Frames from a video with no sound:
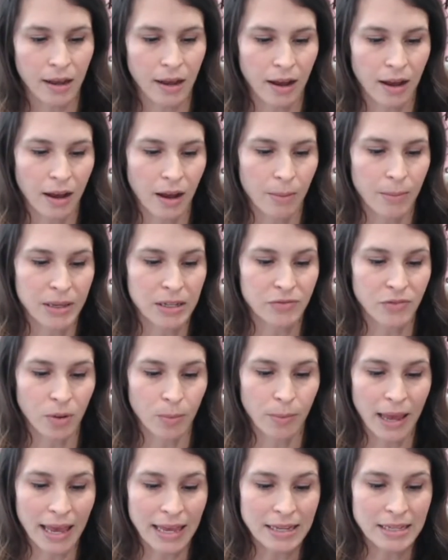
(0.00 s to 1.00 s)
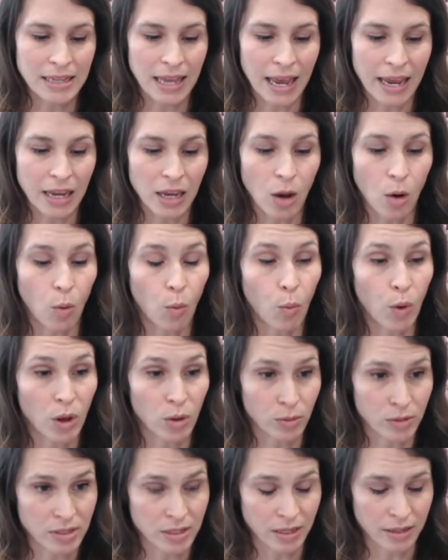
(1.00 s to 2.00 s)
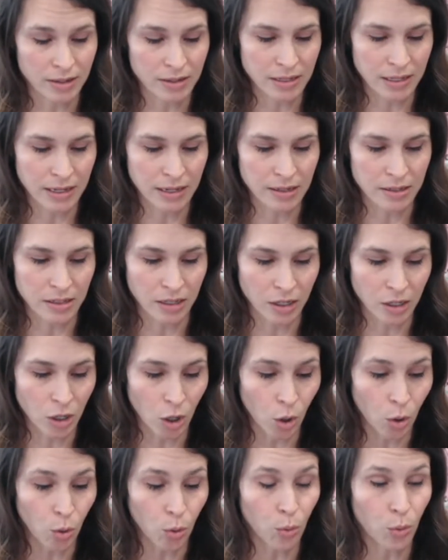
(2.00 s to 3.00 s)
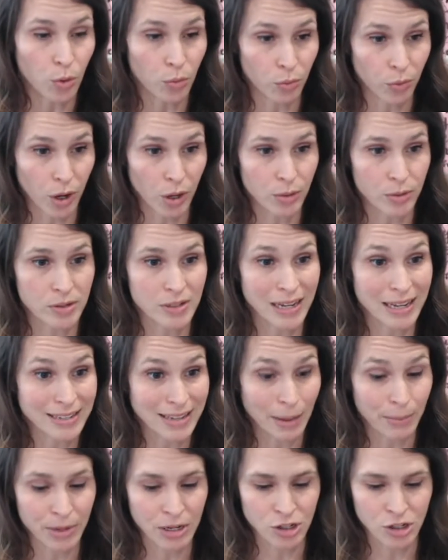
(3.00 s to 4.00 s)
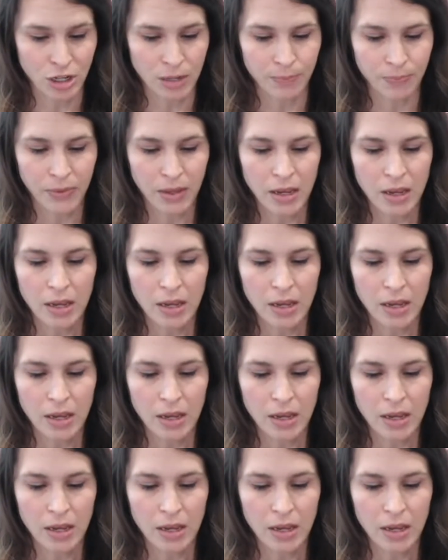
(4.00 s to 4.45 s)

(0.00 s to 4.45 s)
It's from S.A. Wilson's, and it's a gold roast, as I mentioned.